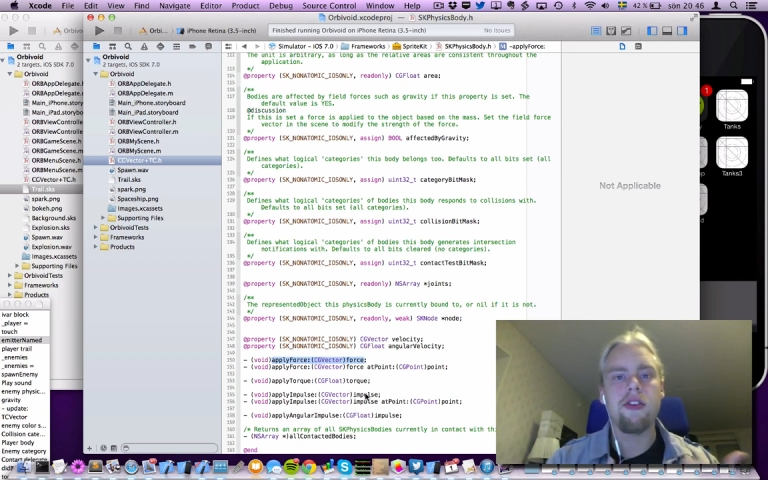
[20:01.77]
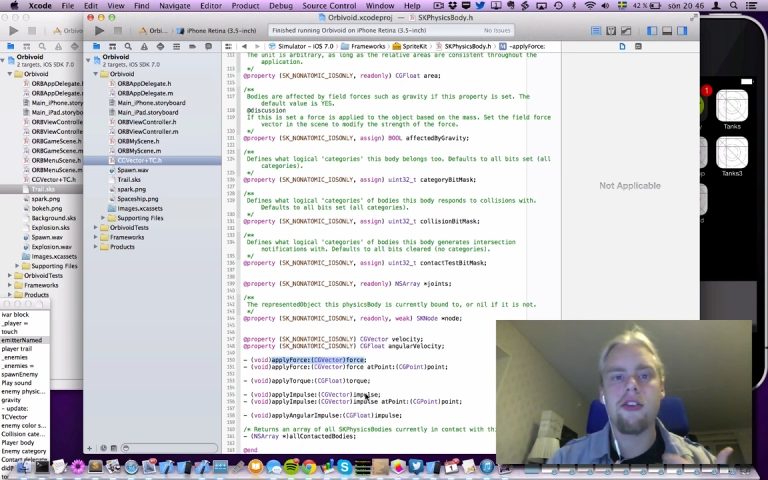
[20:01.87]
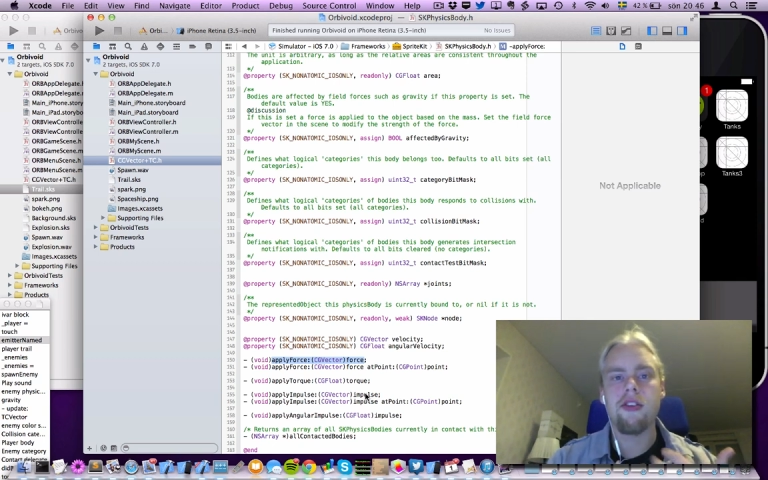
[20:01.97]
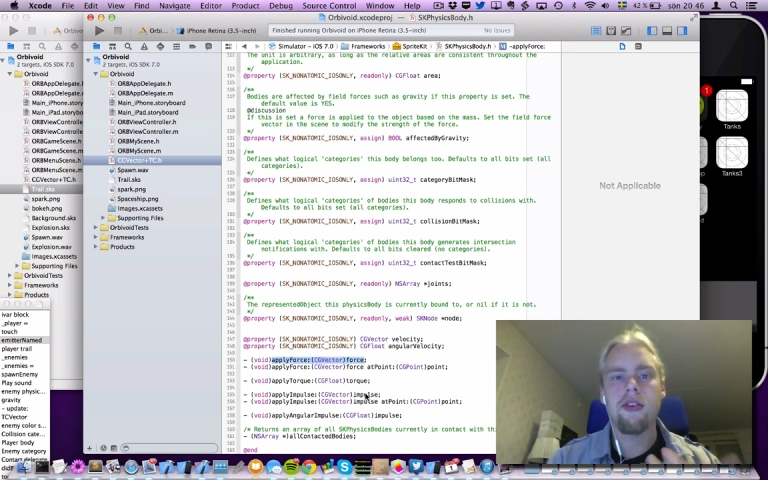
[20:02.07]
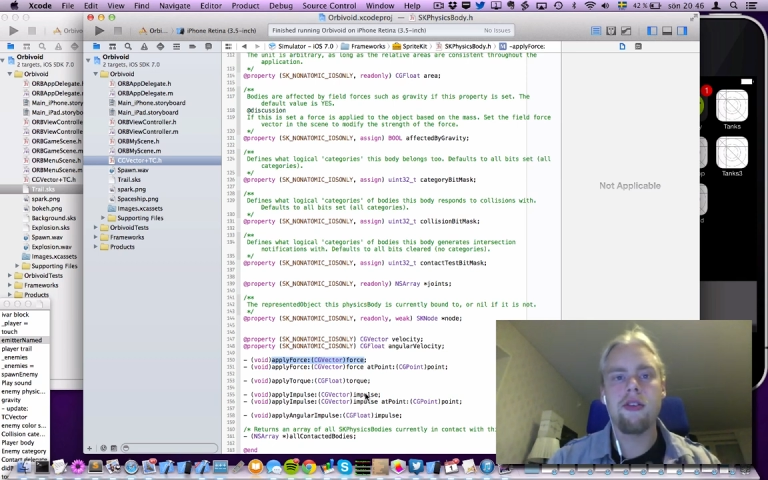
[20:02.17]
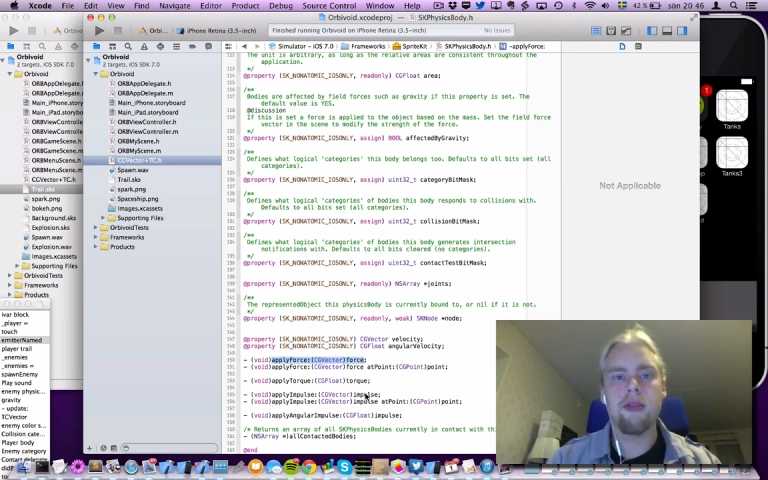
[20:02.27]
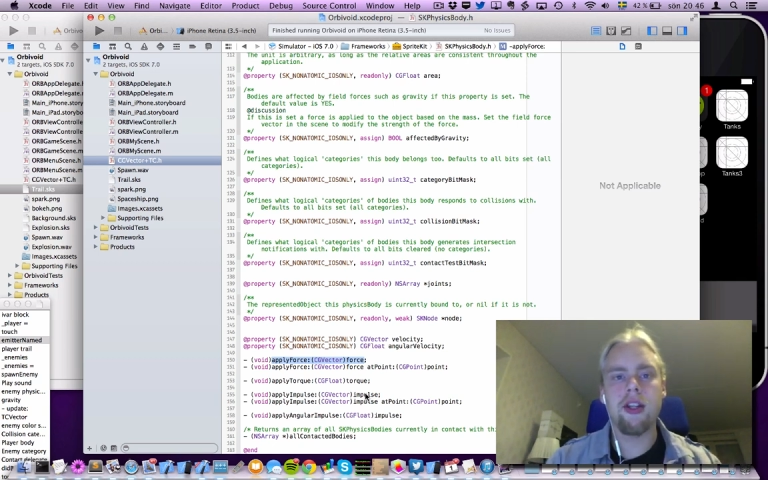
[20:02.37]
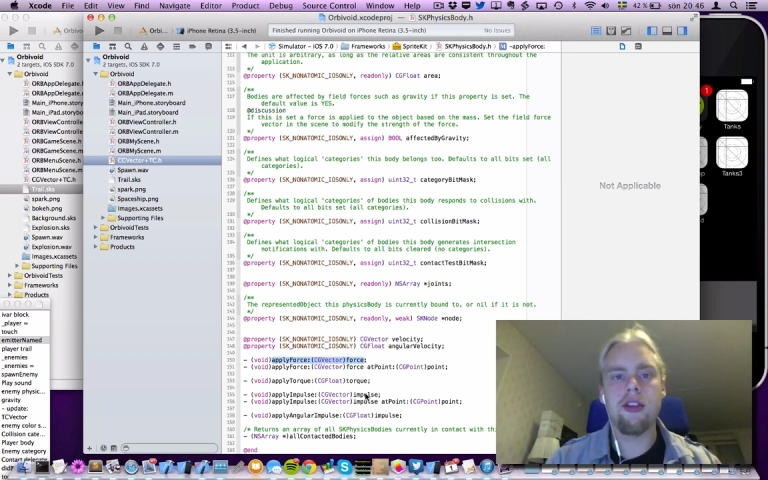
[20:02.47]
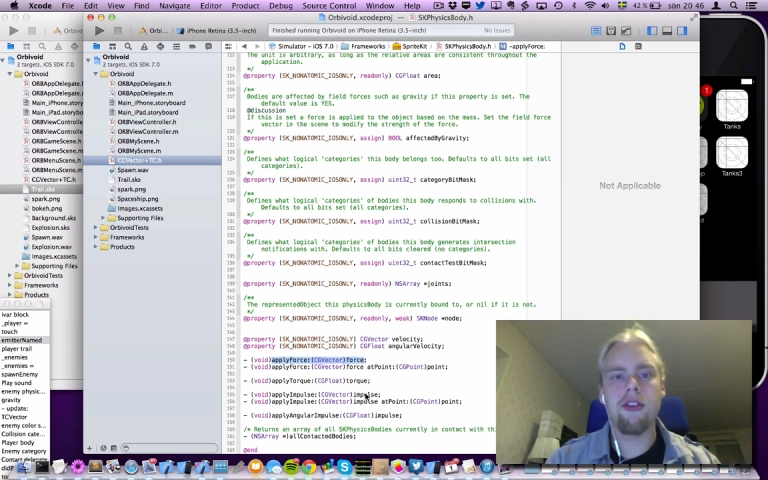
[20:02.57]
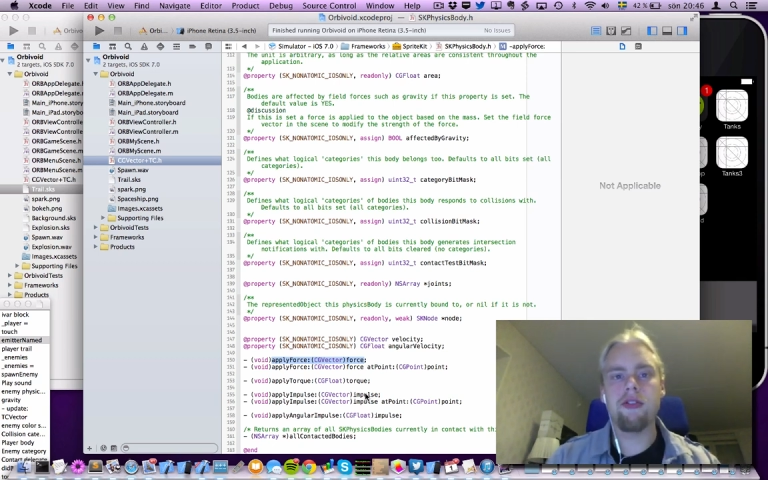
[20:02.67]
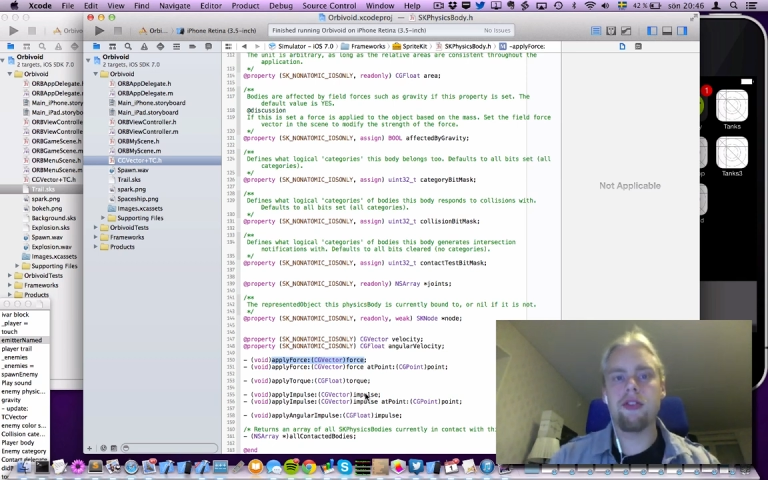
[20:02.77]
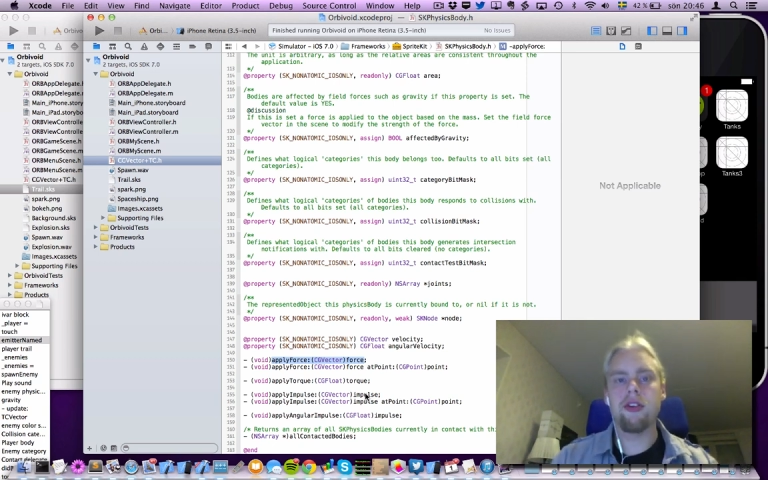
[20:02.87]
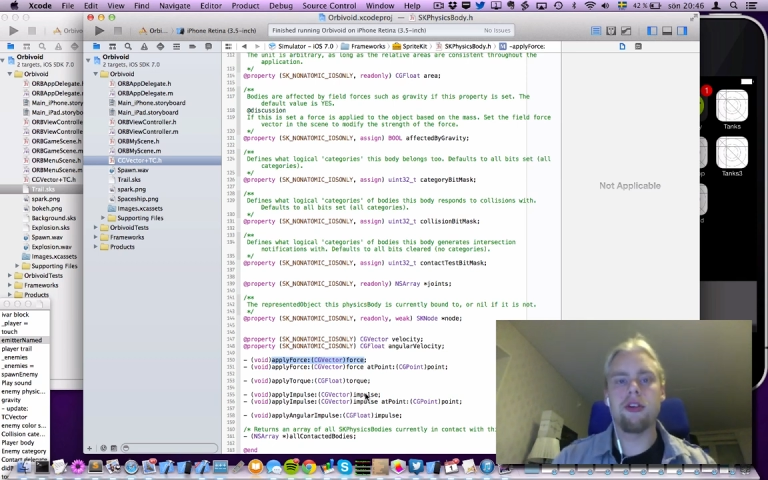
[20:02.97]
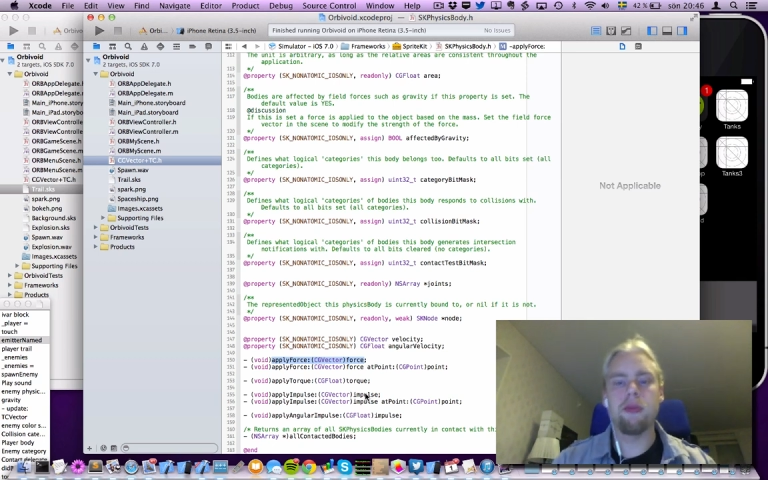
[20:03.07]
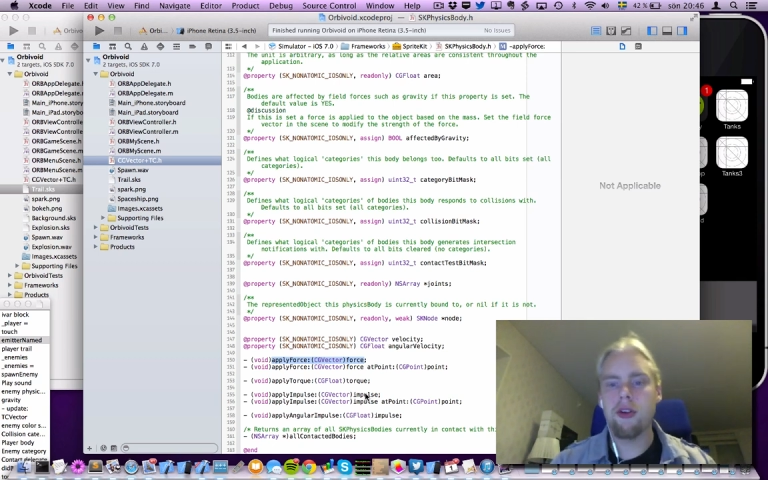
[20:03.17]
its own means of
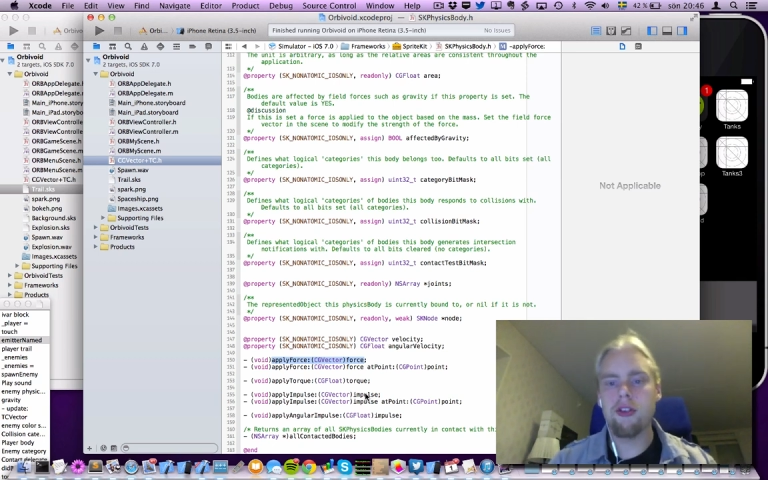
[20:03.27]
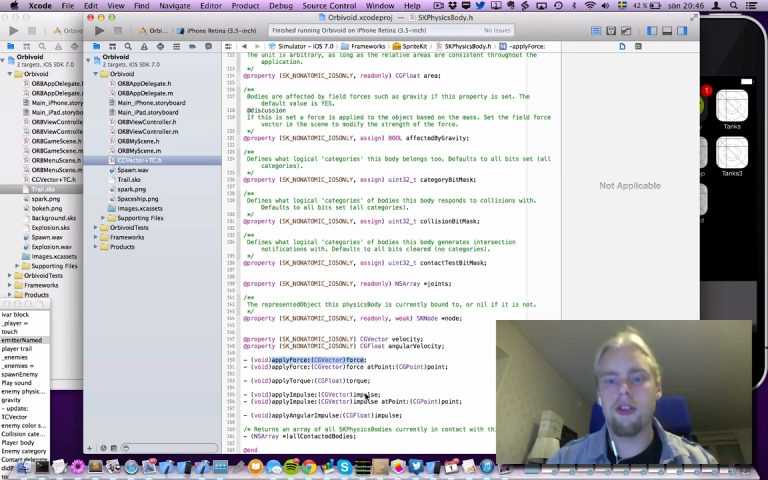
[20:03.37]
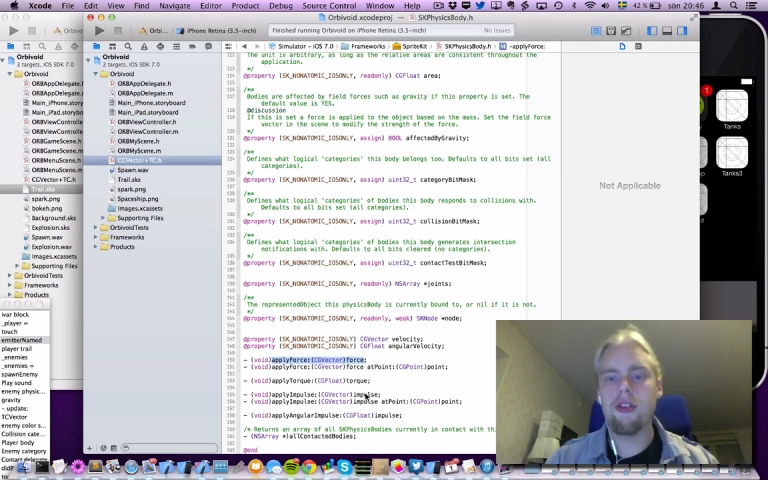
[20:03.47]
locomotion,